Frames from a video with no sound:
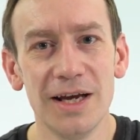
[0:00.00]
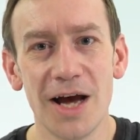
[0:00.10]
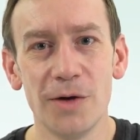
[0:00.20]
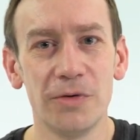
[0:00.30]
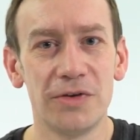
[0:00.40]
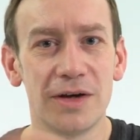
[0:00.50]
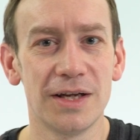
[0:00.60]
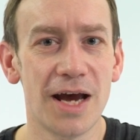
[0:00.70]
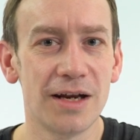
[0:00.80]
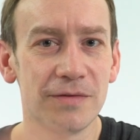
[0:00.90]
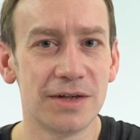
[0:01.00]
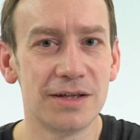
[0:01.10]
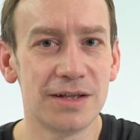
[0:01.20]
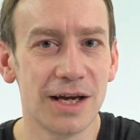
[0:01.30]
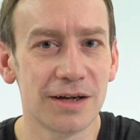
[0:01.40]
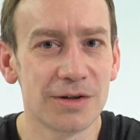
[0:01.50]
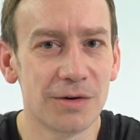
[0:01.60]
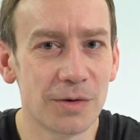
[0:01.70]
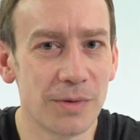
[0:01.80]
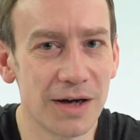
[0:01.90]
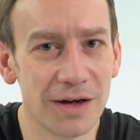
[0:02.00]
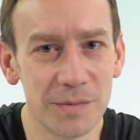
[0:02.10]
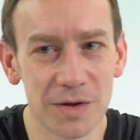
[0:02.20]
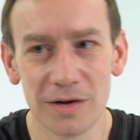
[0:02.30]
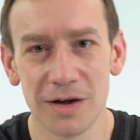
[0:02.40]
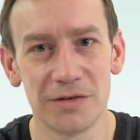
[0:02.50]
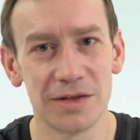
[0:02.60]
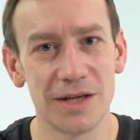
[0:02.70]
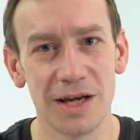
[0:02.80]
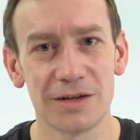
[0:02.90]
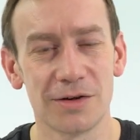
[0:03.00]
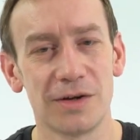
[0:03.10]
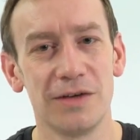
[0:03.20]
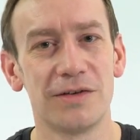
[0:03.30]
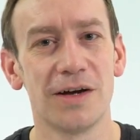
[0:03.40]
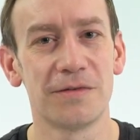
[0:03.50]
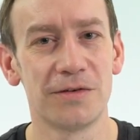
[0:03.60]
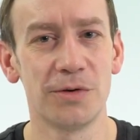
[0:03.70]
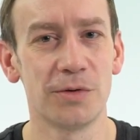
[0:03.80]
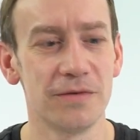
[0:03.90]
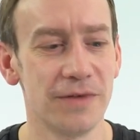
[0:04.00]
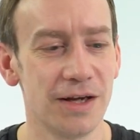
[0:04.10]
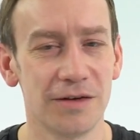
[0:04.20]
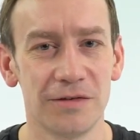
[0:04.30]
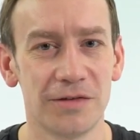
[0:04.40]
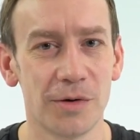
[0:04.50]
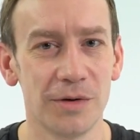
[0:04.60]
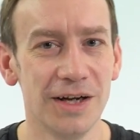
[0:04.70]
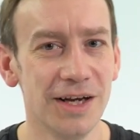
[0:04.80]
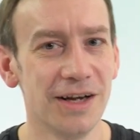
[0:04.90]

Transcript: And also you can head over to TikTok where I'm doing loads of TikToky stuff, shorter videos and so on.